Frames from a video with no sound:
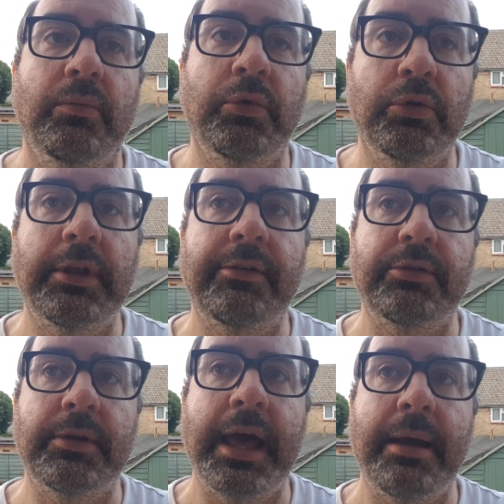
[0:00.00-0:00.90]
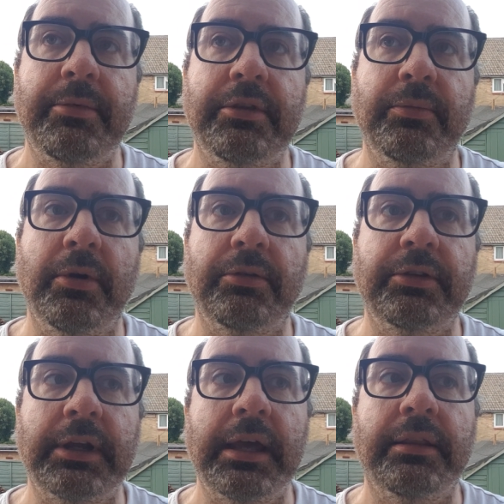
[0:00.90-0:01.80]
We all have to inhabit this world
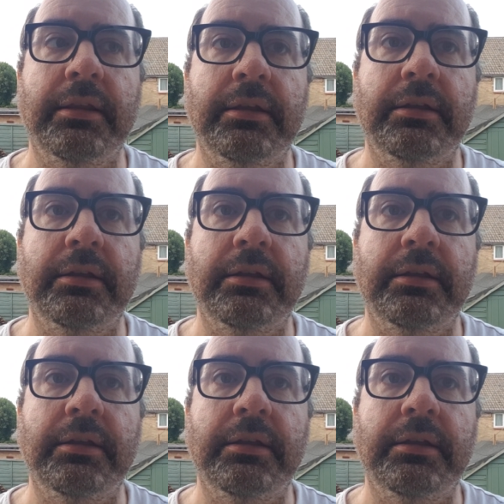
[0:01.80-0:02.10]
together.